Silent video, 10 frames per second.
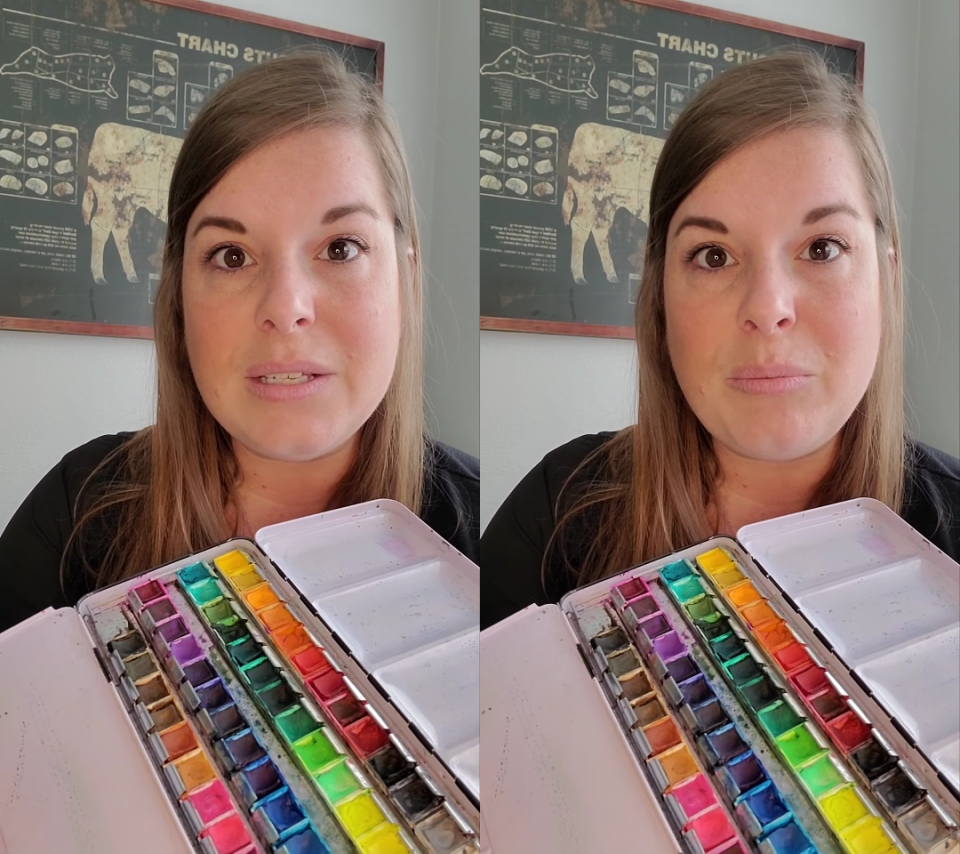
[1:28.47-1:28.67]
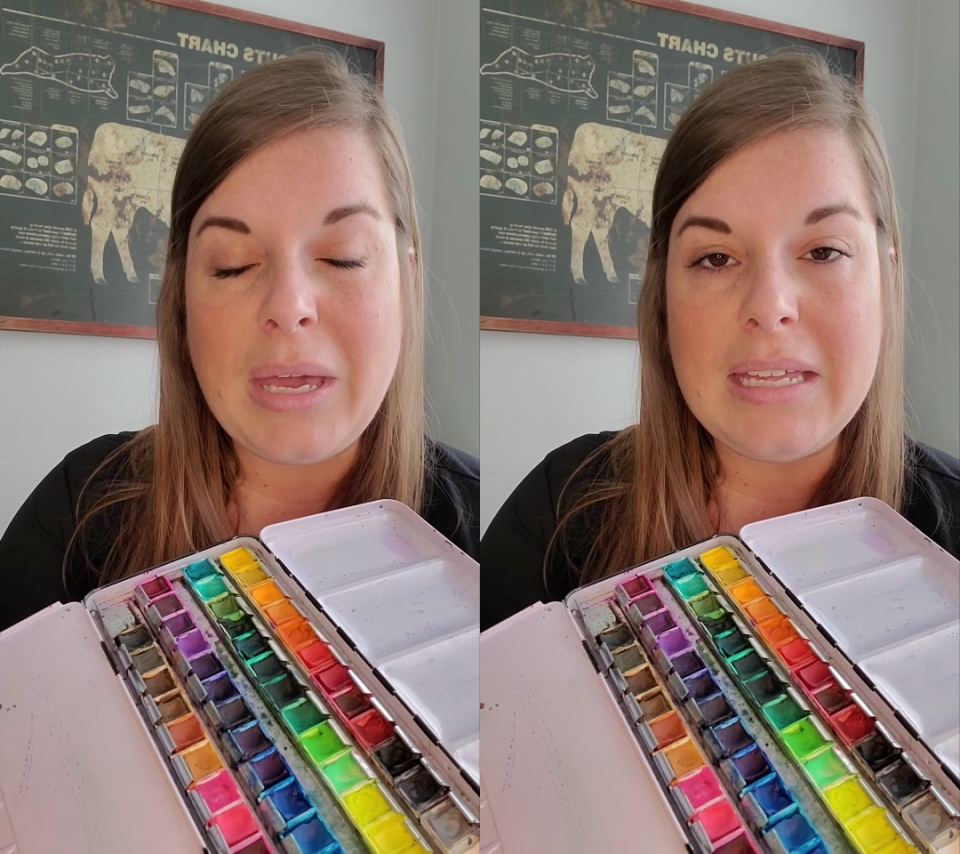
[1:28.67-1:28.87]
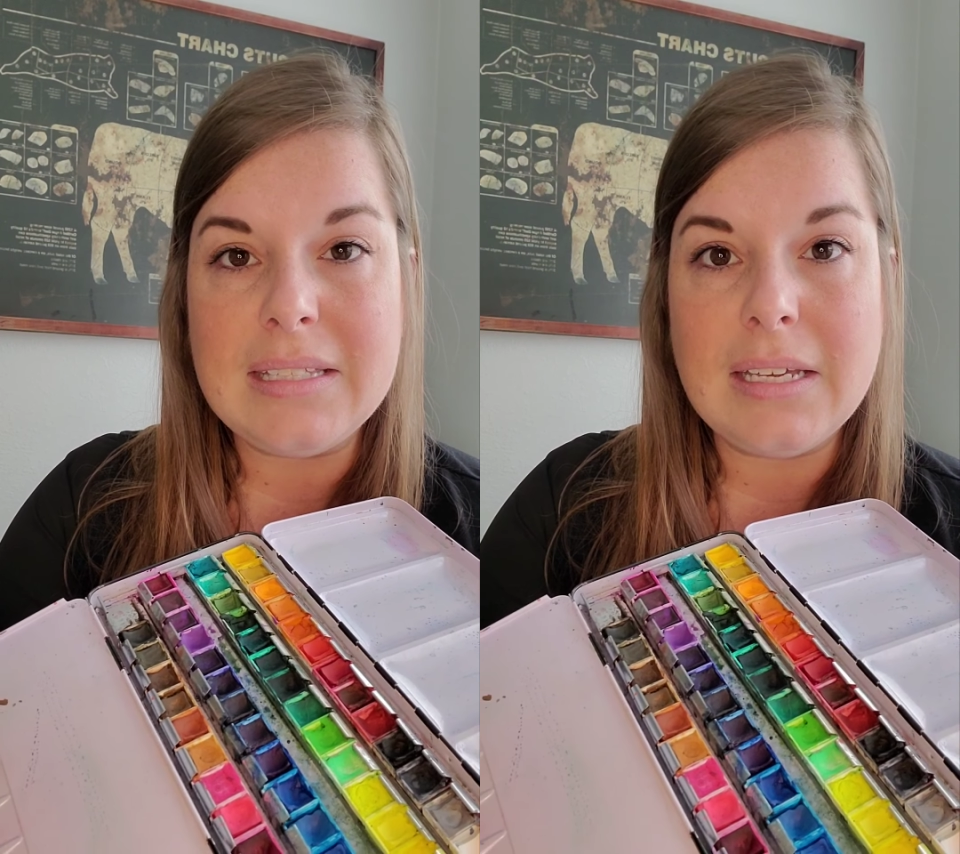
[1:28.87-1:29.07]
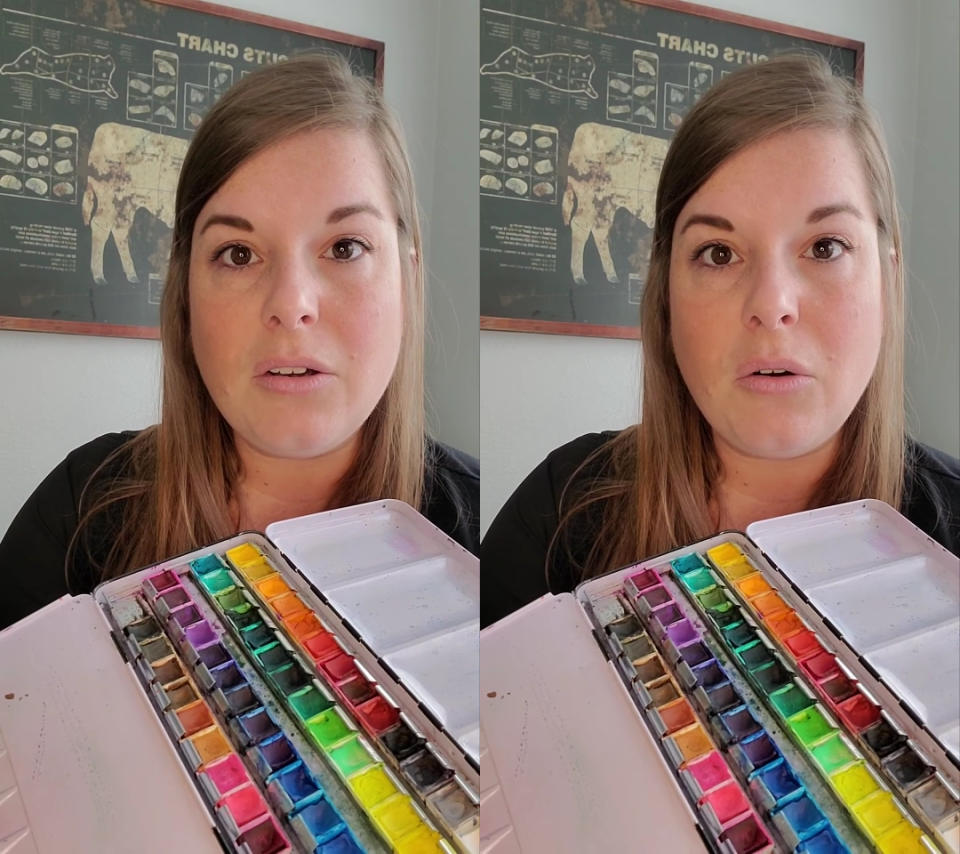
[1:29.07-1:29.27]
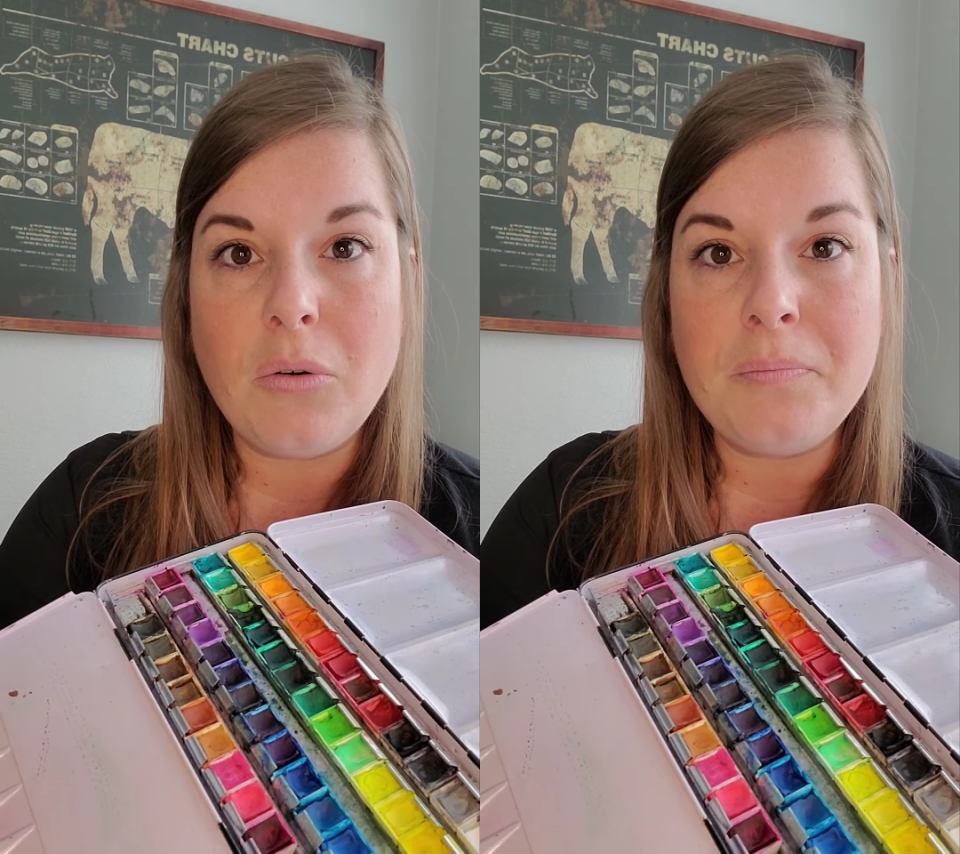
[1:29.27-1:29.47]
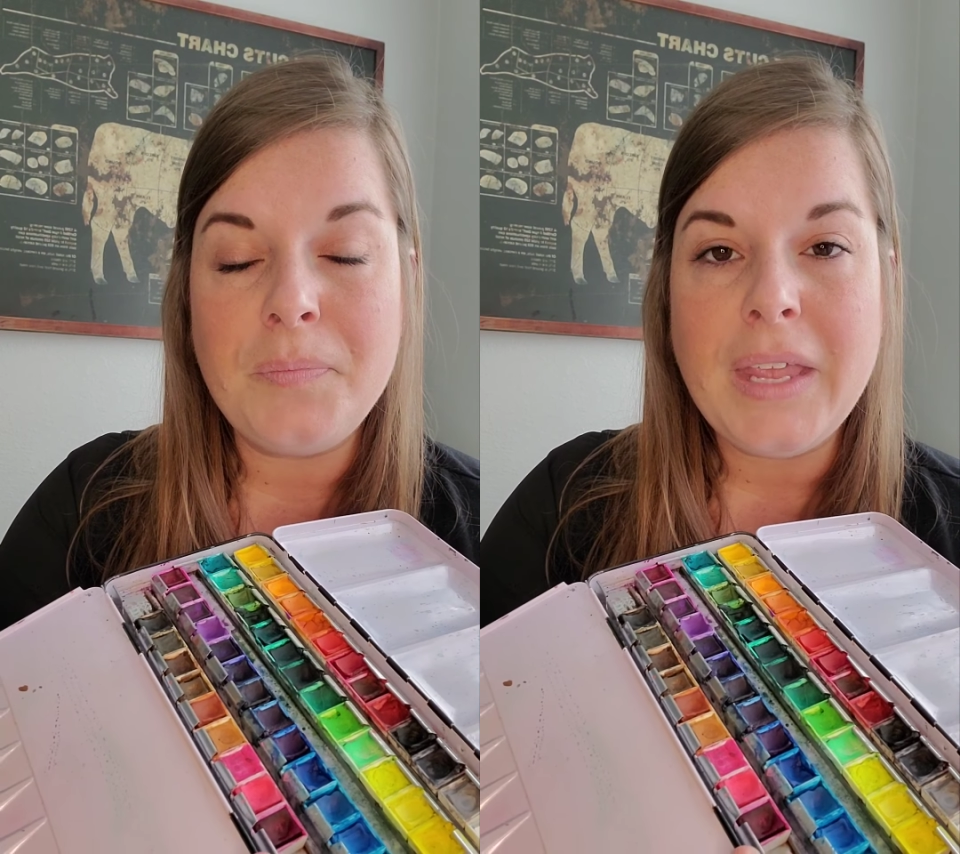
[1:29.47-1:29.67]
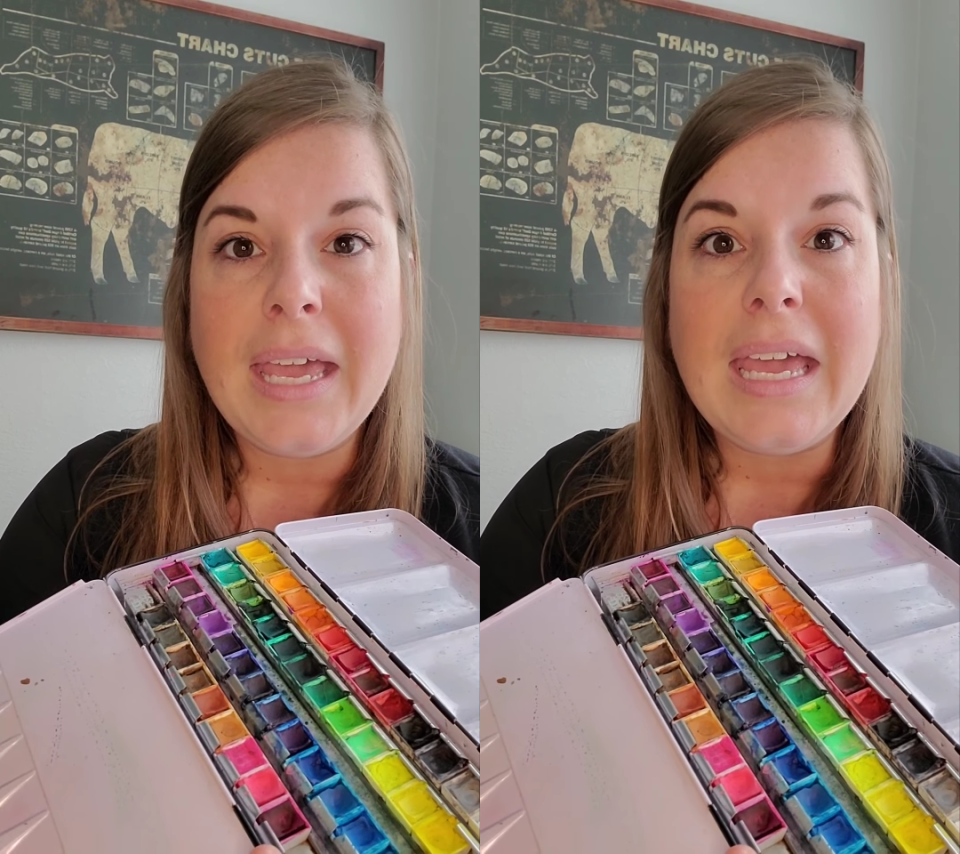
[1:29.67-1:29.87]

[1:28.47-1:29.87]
some paints at home.